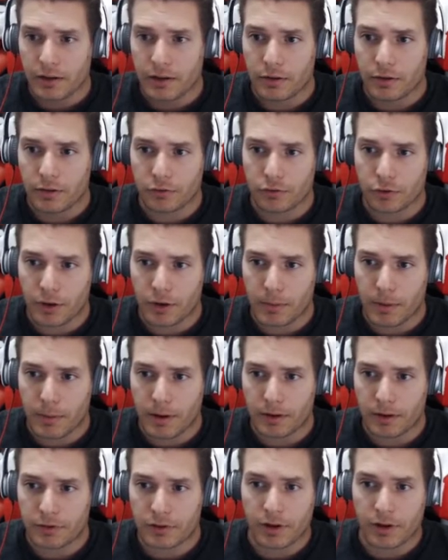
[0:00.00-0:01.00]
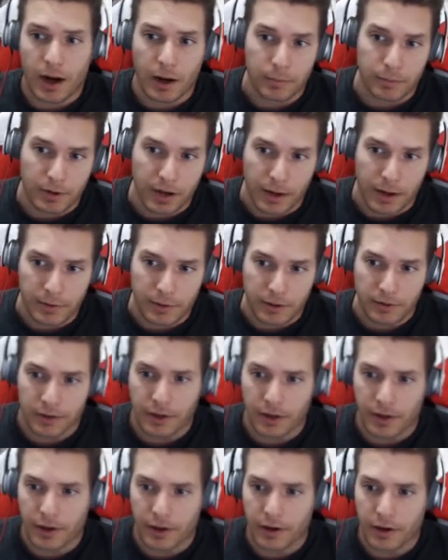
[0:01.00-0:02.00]
you destroy my monster, I probably don't
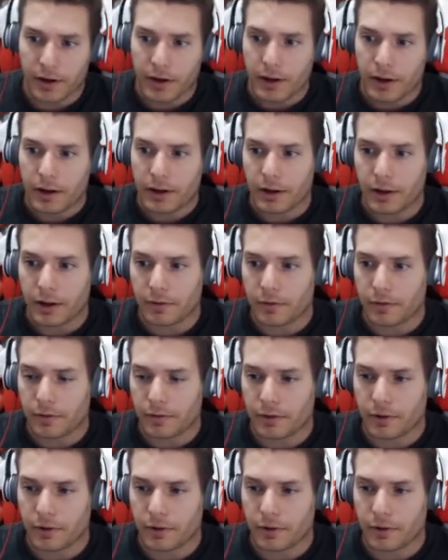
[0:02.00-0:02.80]
care. If,